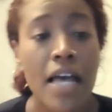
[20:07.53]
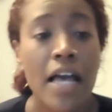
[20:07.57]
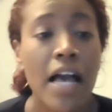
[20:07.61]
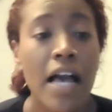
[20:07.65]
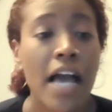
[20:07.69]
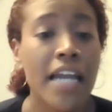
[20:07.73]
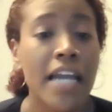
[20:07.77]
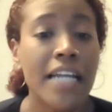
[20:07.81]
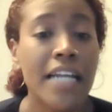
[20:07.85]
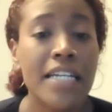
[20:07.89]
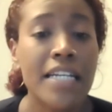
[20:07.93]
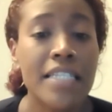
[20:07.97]

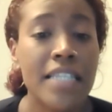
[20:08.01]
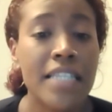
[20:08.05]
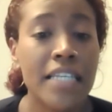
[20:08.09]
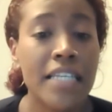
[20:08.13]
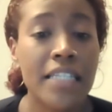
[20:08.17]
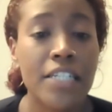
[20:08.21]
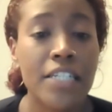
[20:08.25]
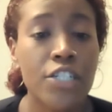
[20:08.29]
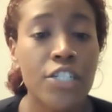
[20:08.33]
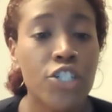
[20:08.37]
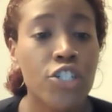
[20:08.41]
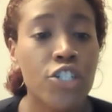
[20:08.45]
And I just think
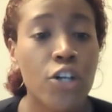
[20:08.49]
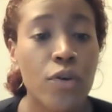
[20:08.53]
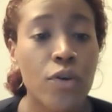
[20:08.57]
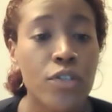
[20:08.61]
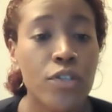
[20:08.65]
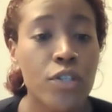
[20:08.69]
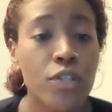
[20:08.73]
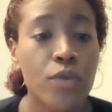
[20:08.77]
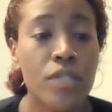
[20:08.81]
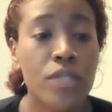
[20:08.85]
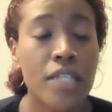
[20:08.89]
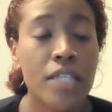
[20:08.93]
that just shows
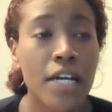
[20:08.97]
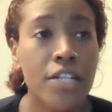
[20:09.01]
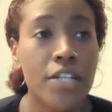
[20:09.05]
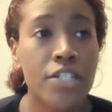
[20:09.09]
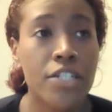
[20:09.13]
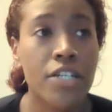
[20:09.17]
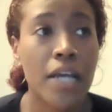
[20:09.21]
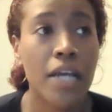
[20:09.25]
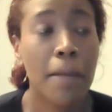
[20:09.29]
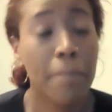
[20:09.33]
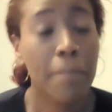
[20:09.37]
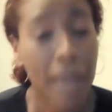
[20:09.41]
you such
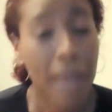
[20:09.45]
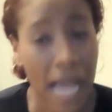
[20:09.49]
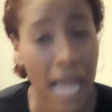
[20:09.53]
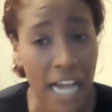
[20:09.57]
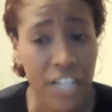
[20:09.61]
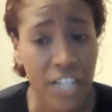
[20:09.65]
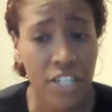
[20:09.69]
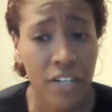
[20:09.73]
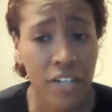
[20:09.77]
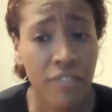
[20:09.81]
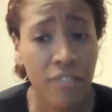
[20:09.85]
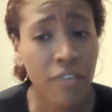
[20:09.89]

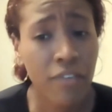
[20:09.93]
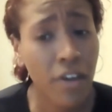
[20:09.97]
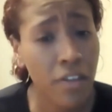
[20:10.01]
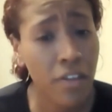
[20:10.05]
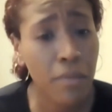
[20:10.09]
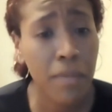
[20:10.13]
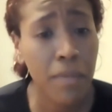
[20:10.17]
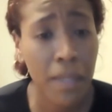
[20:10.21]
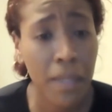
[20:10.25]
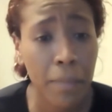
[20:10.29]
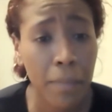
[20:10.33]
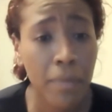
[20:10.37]
compassion for other
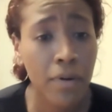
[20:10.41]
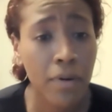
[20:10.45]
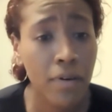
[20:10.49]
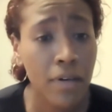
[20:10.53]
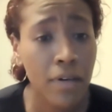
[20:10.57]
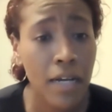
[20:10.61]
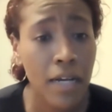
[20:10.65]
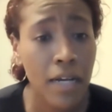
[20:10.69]
people.